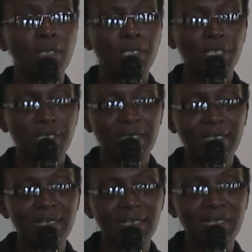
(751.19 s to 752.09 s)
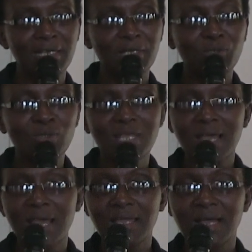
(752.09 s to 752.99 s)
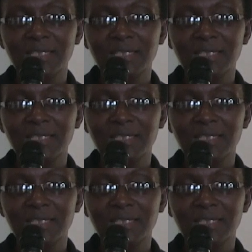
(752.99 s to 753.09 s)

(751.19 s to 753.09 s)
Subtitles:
Today,